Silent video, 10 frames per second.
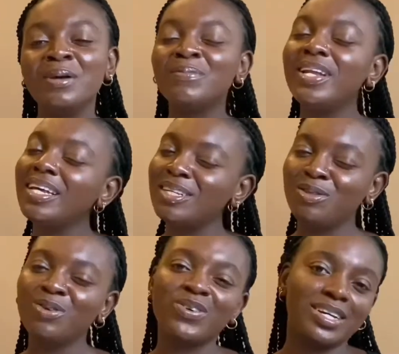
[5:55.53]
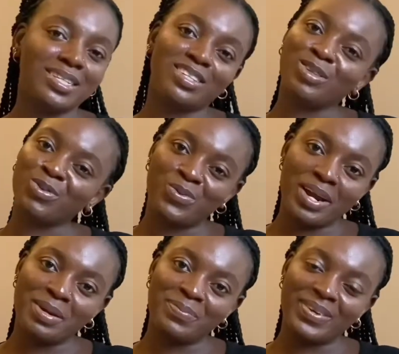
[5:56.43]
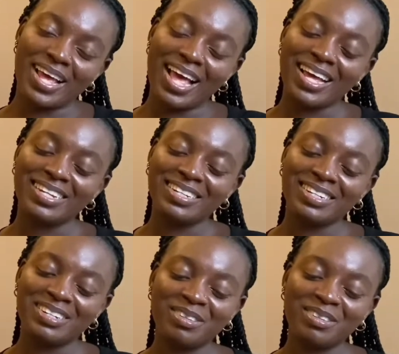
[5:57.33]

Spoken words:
Please don't forget to subscribe and